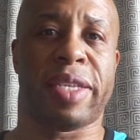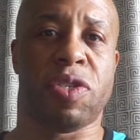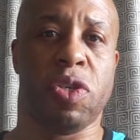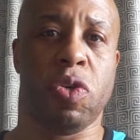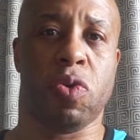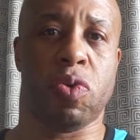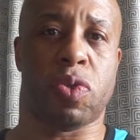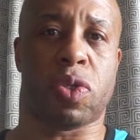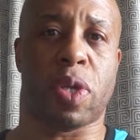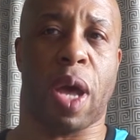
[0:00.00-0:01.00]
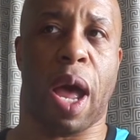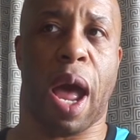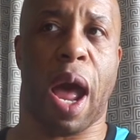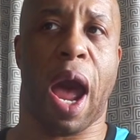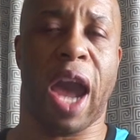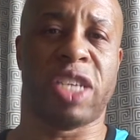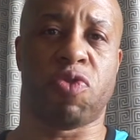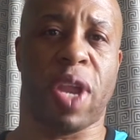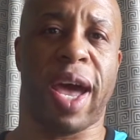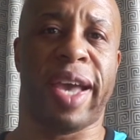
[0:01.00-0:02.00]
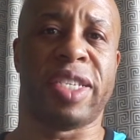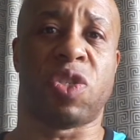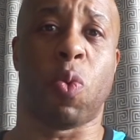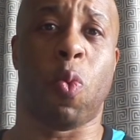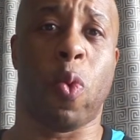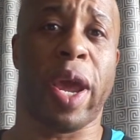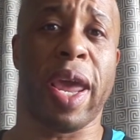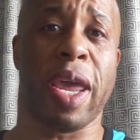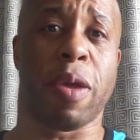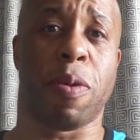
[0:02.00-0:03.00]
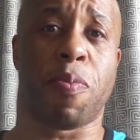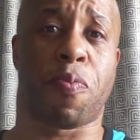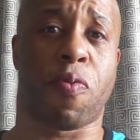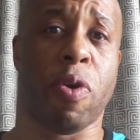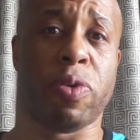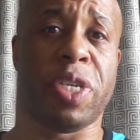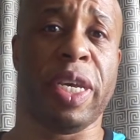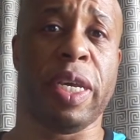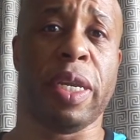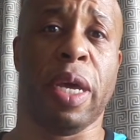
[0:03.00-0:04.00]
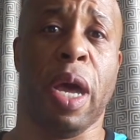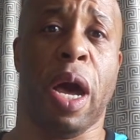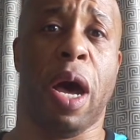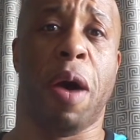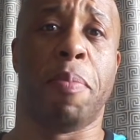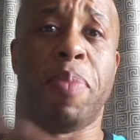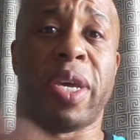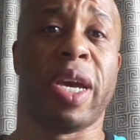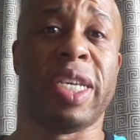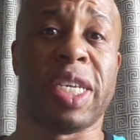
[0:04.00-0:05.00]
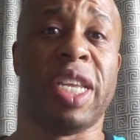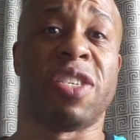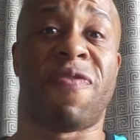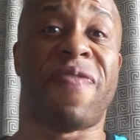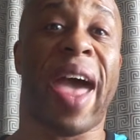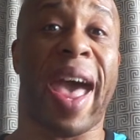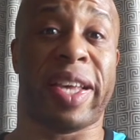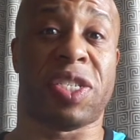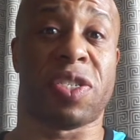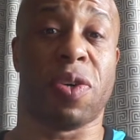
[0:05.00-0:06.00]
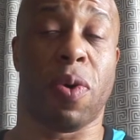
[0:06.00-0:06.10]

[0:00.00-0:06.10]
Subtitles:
to use hydrolyzed whey protein because it is fast.